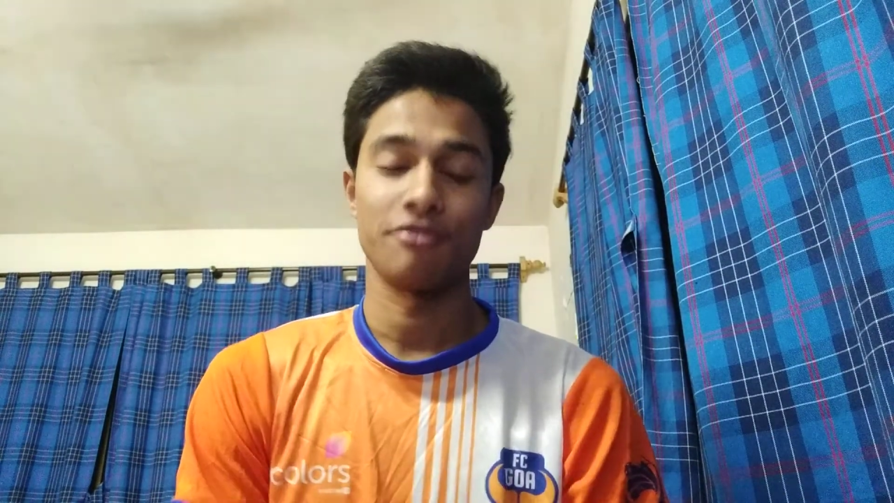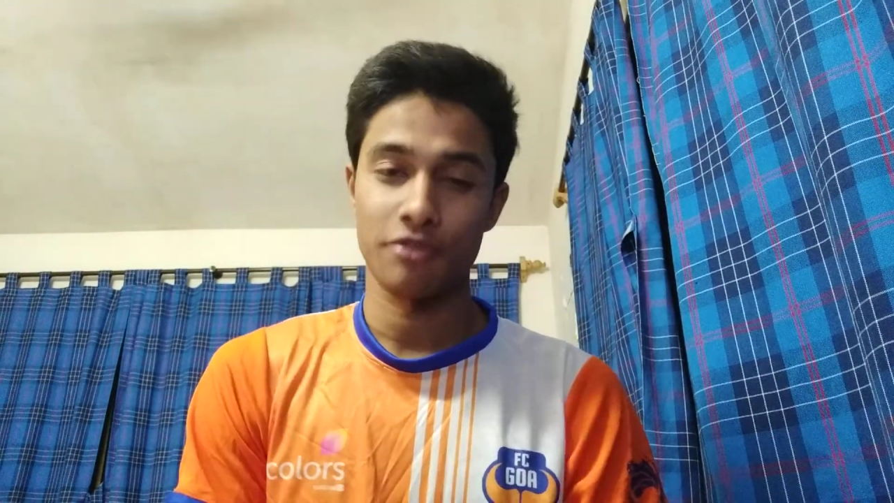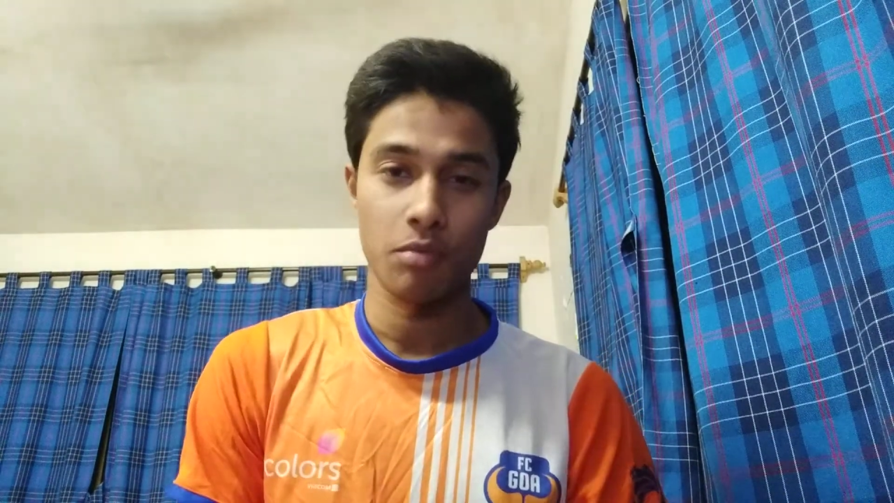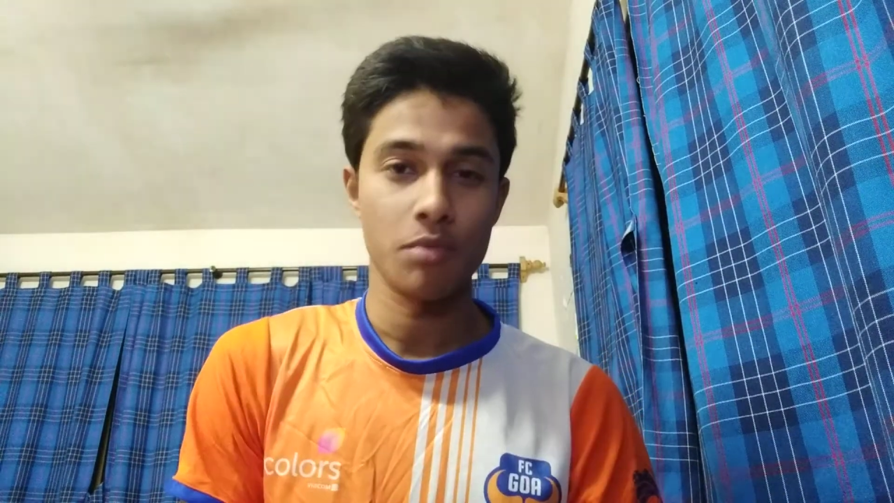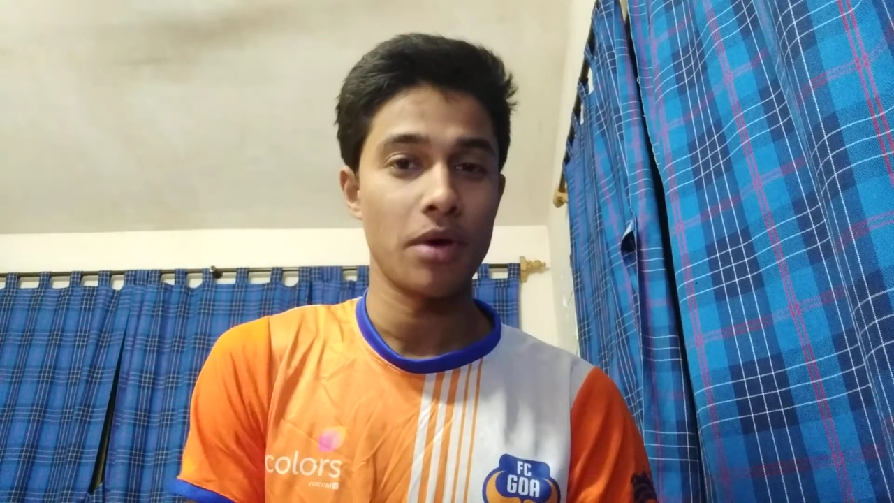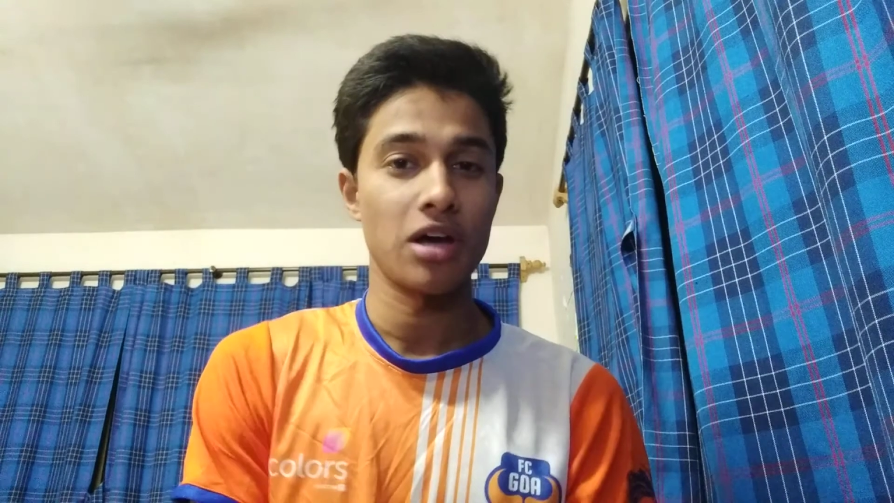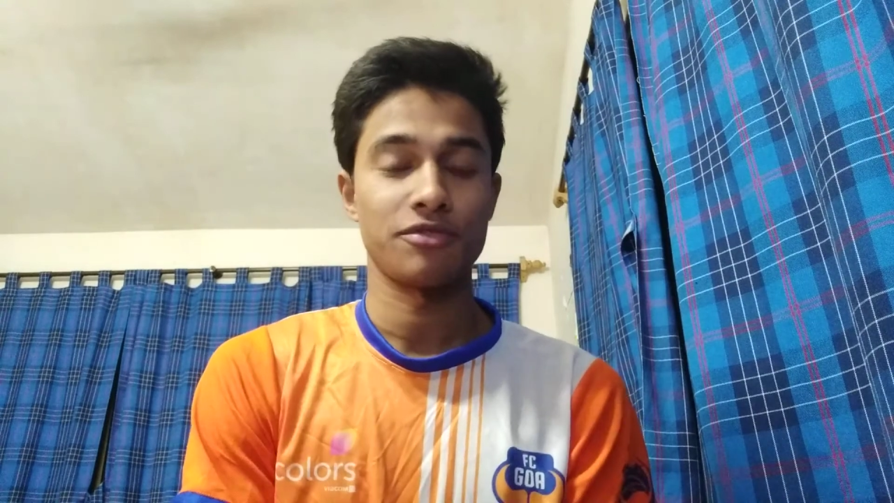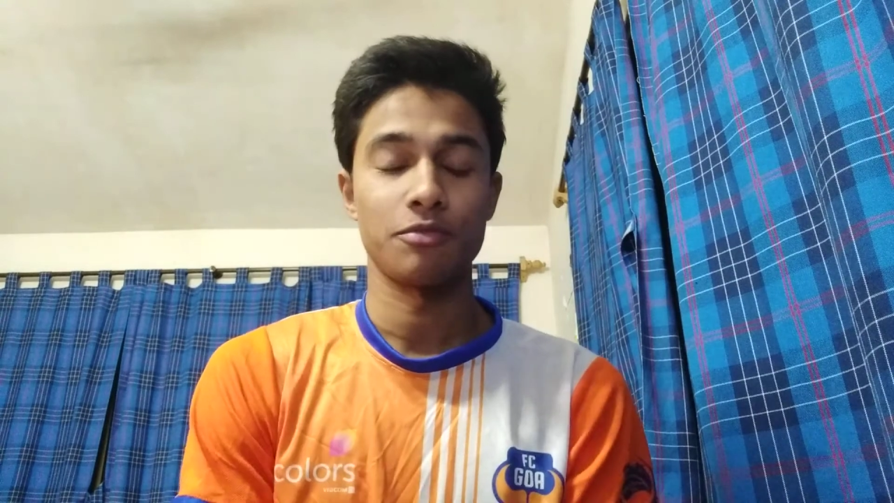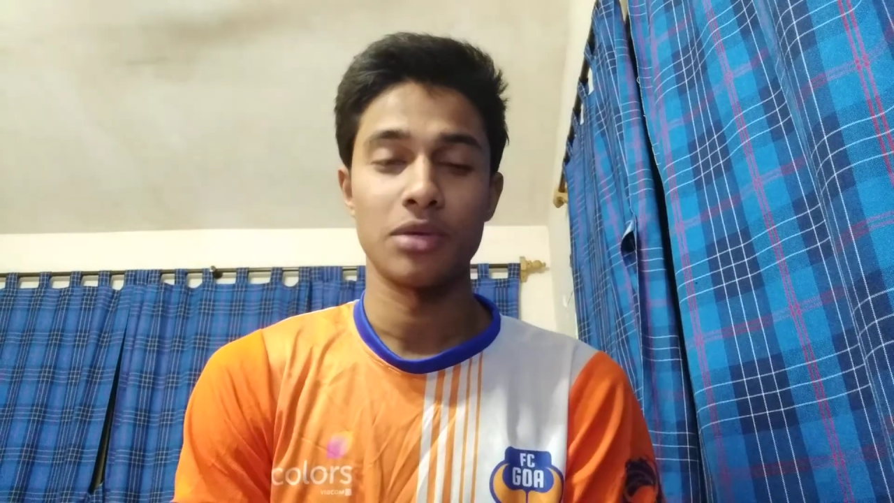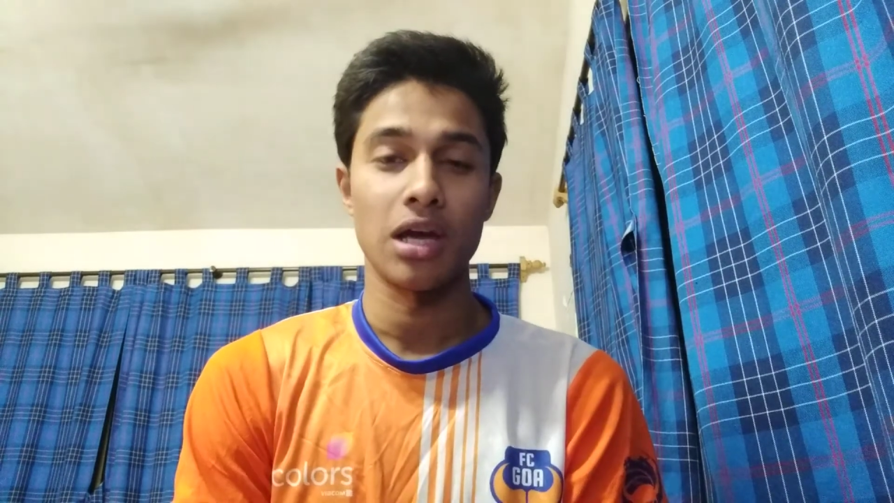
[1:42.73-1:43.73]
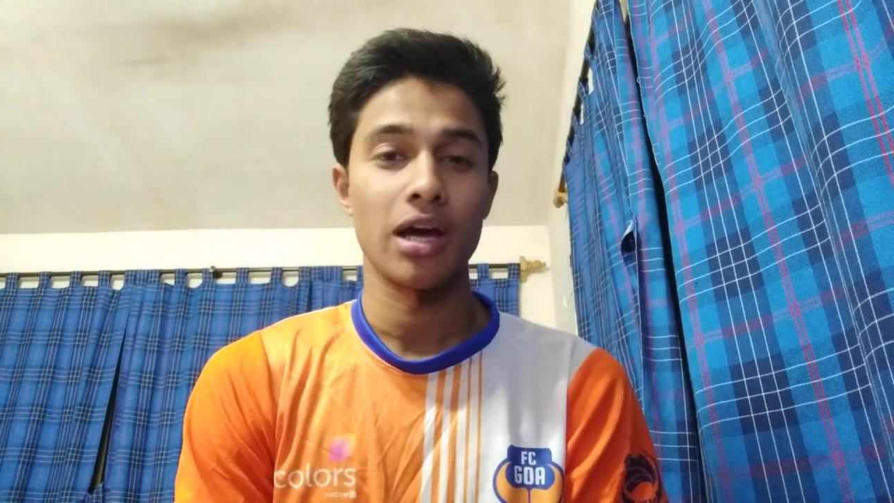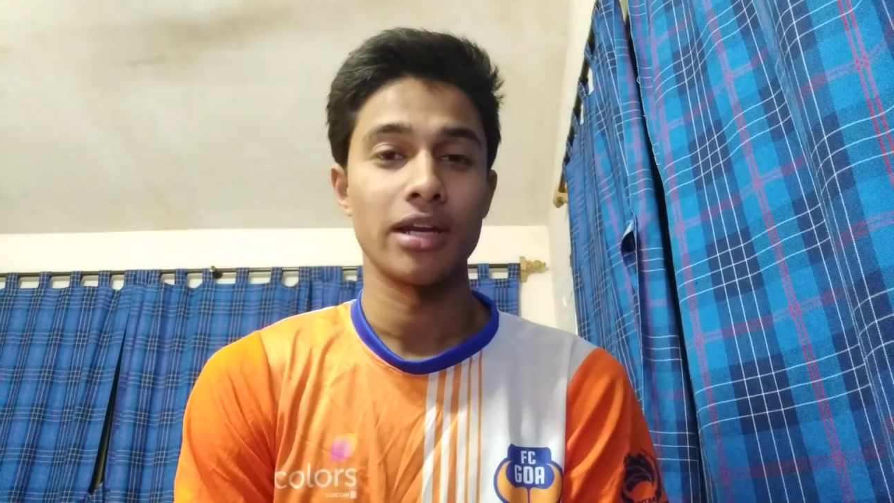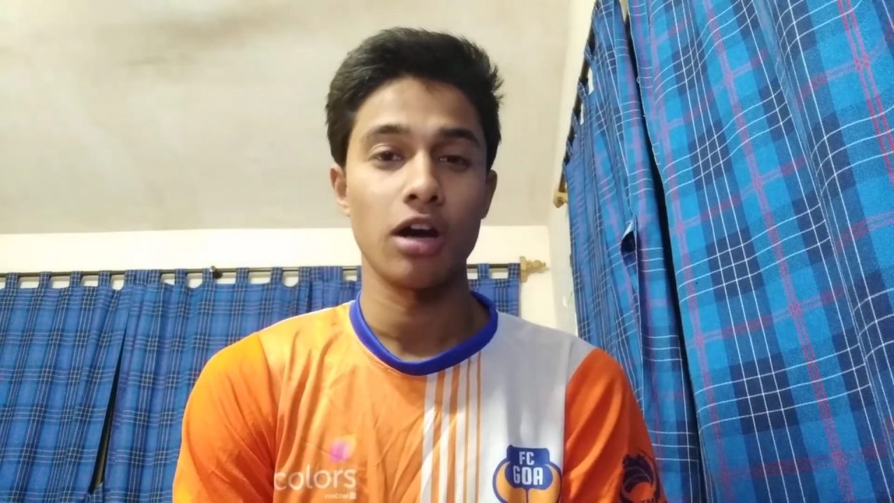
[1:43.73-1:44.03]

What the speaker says: from a pass from behind,